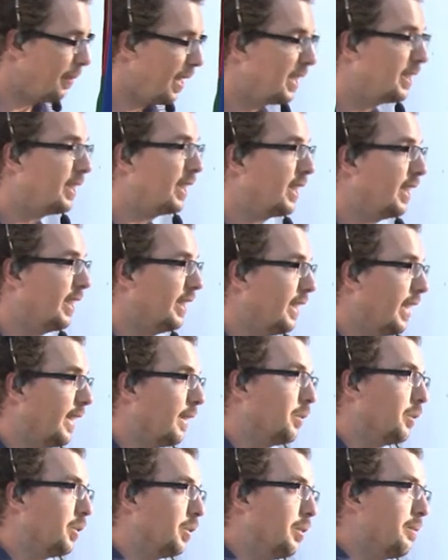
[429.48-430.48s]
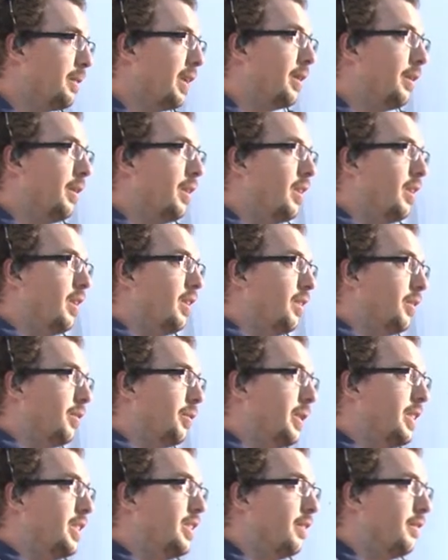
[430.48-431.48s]
dramatically down to about
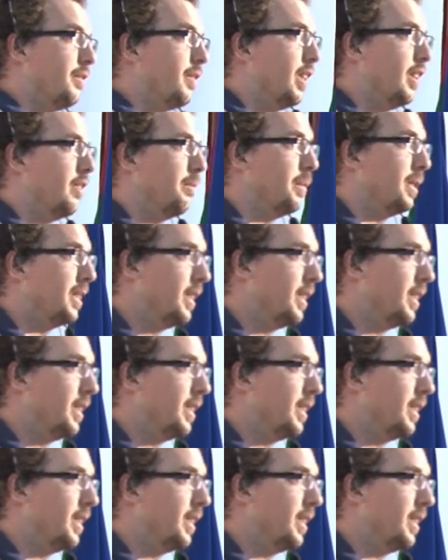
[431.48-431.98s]
three to five